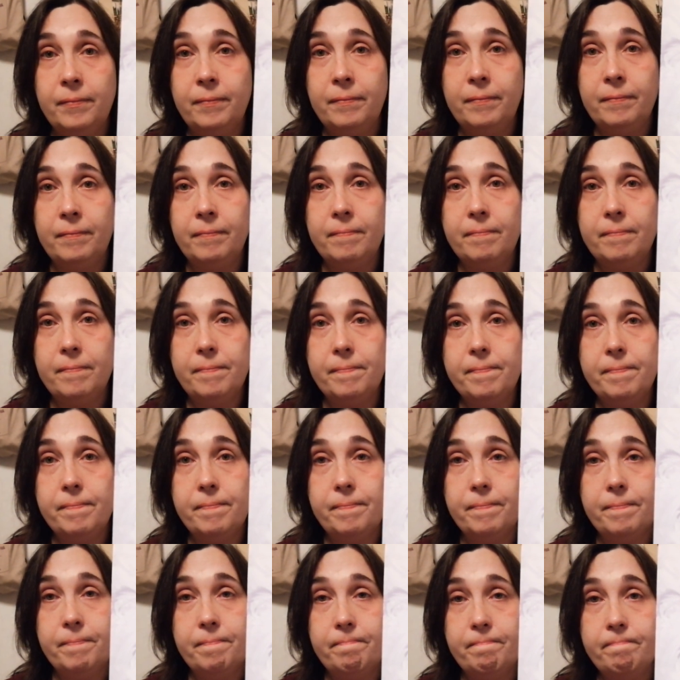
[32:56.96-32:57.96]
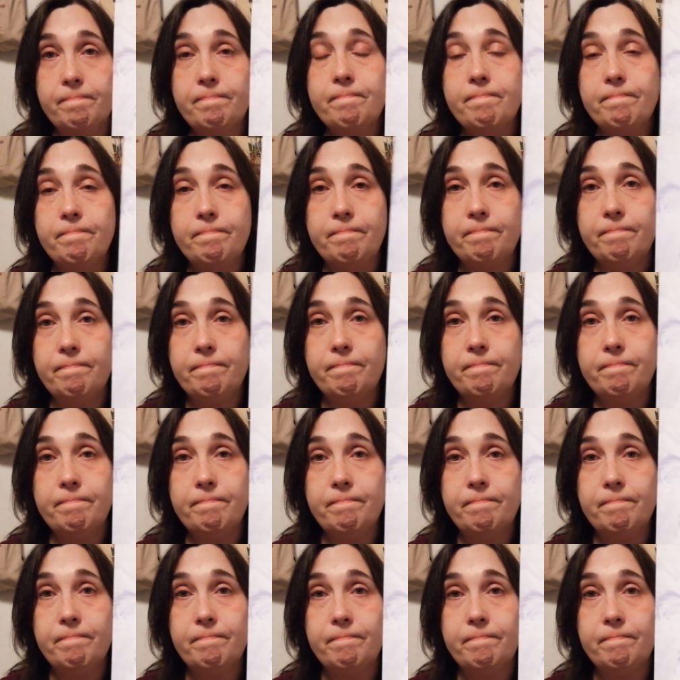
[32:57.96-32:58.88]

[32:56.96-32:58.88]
[no speech]